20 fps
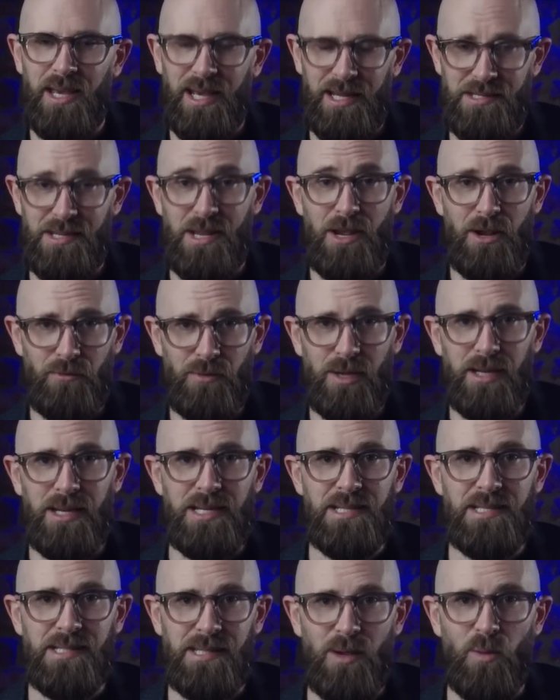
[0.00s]
and
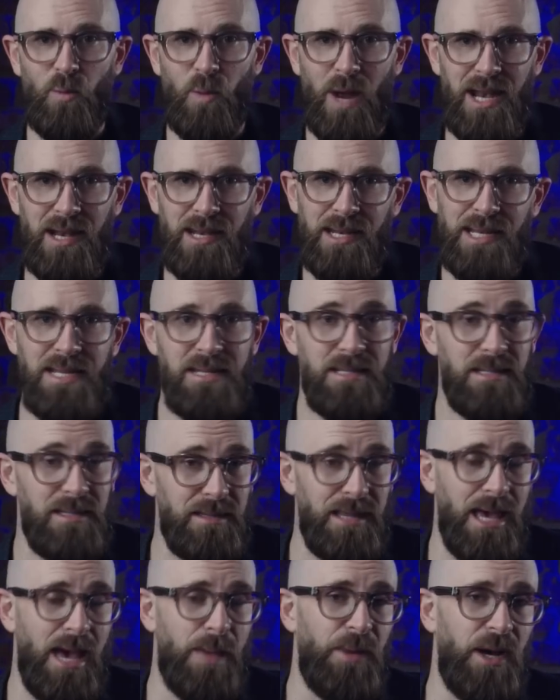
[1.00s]
release it when
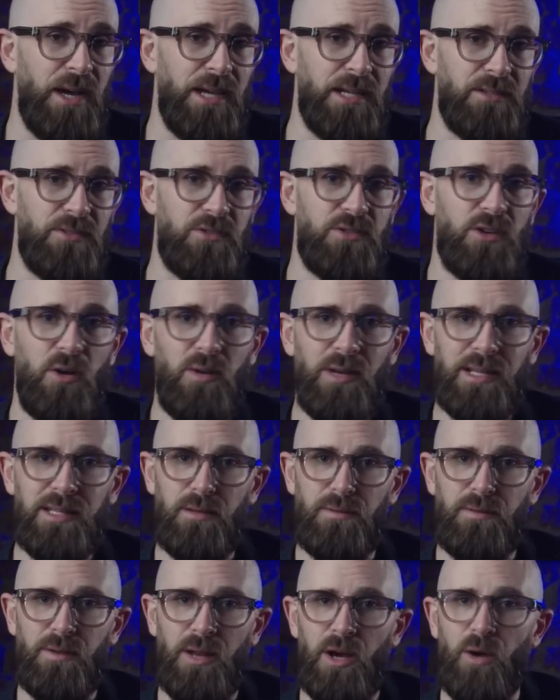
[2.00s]
needed, thereby controlling
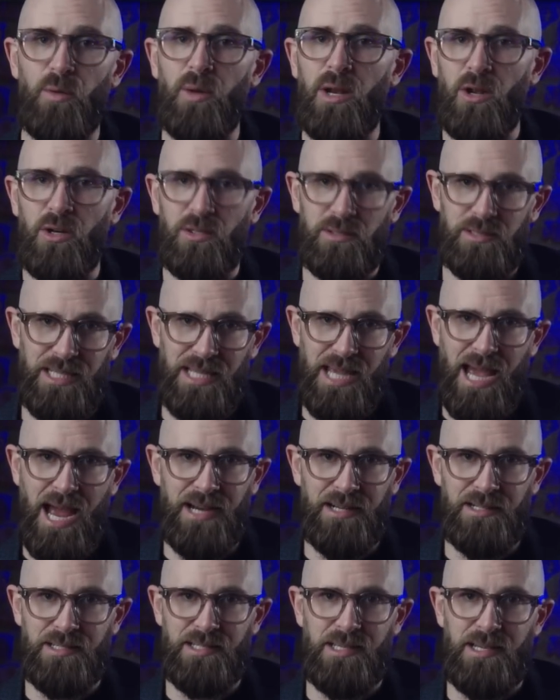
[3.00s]
the flow along the
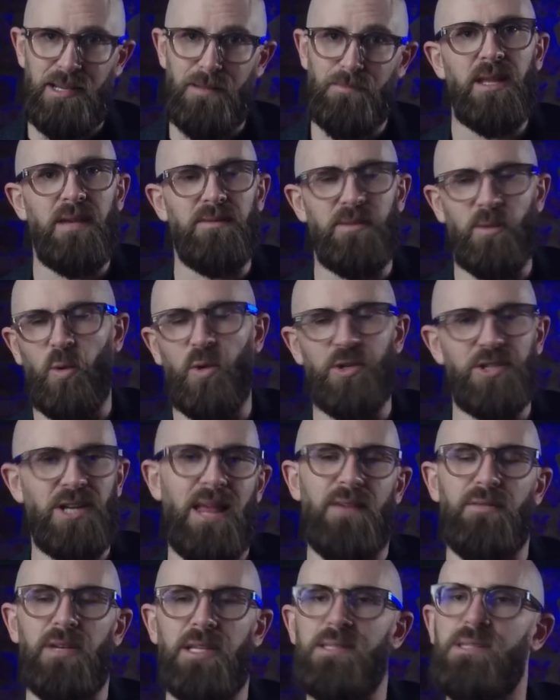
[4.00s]
Yangtze. If the water
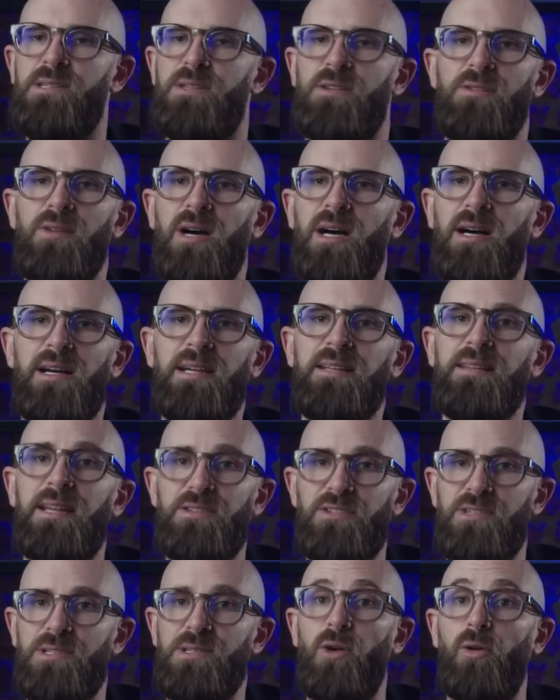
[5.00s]
level is too high, they
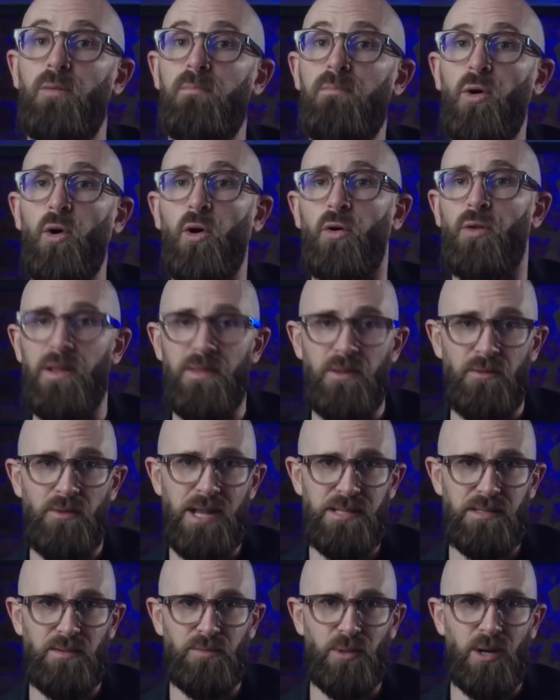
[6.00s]
just hold more in the
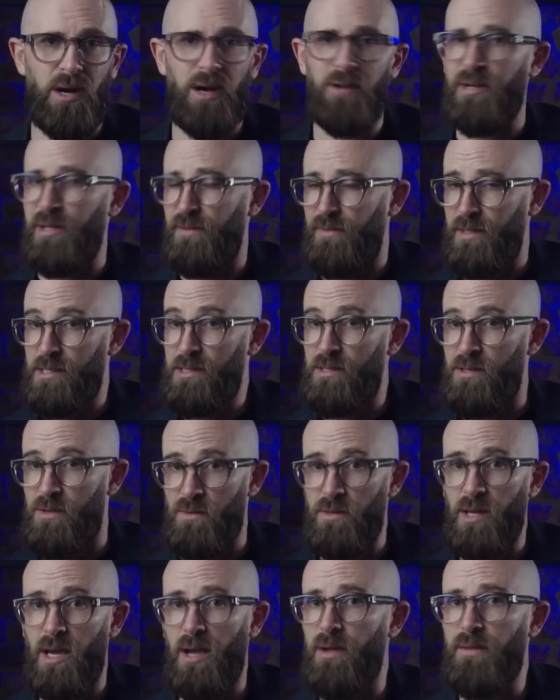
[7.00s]
reservoir, and if it's
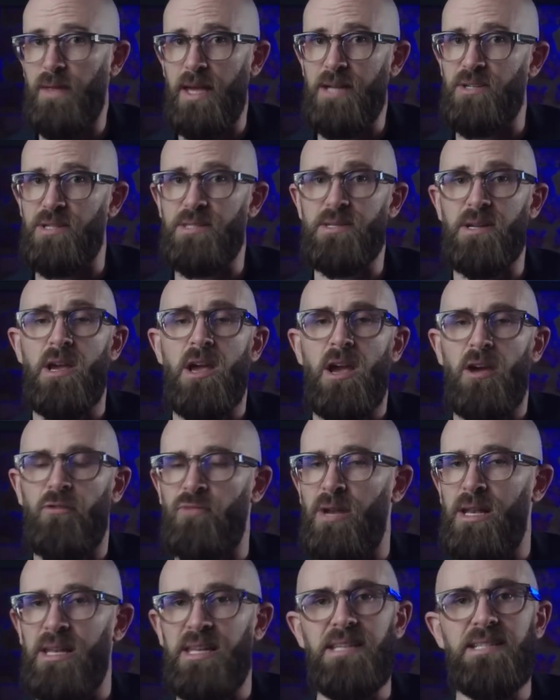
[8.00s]
too low, they just
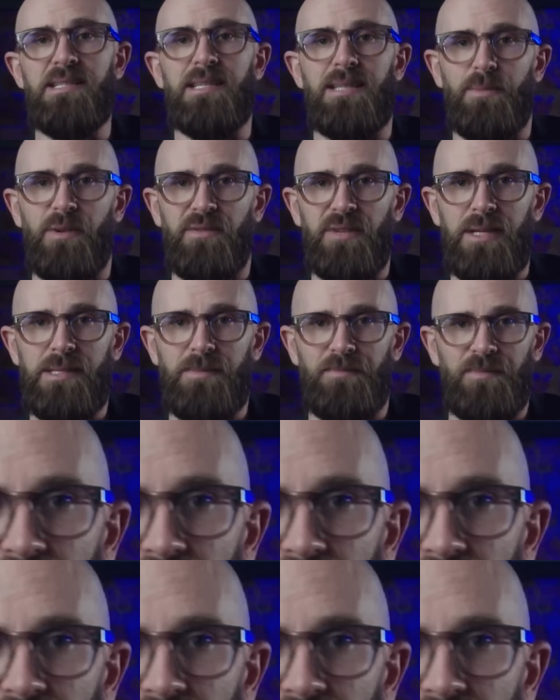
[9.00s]
release some of it.